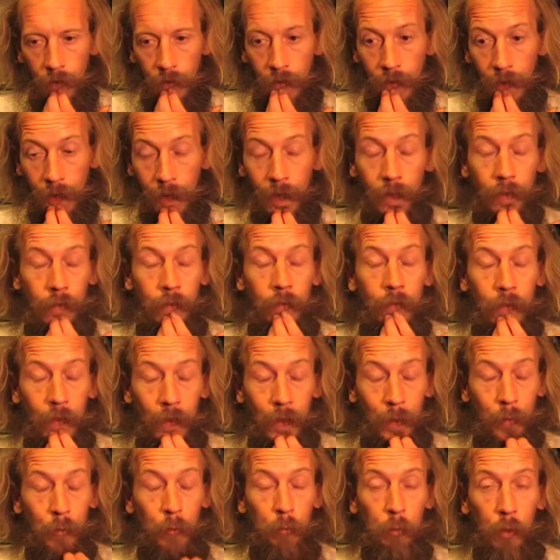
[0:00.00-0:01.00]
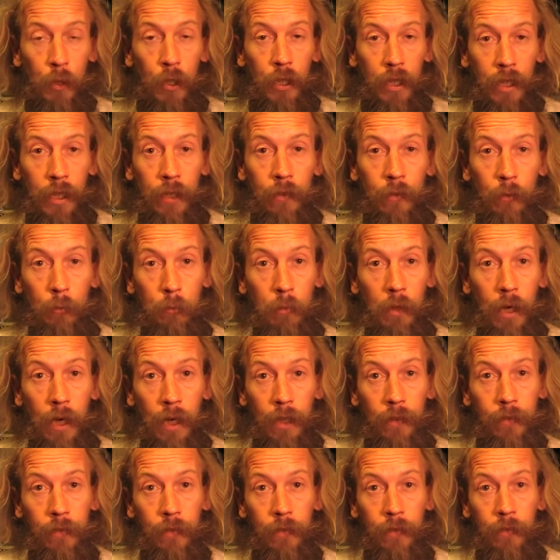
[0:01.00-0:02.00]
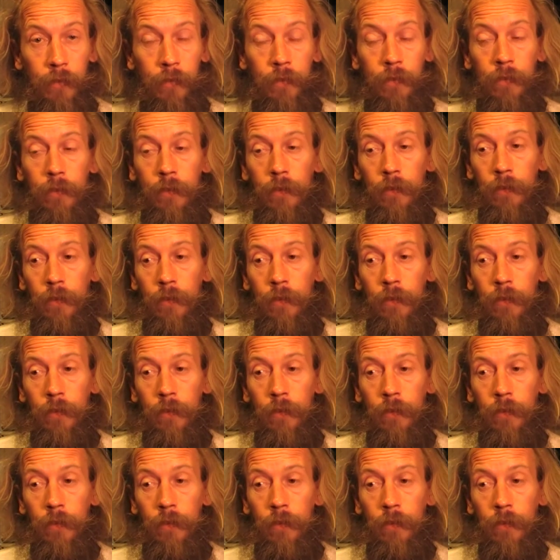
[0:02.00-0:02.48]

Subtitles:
I had the time to put it into practice.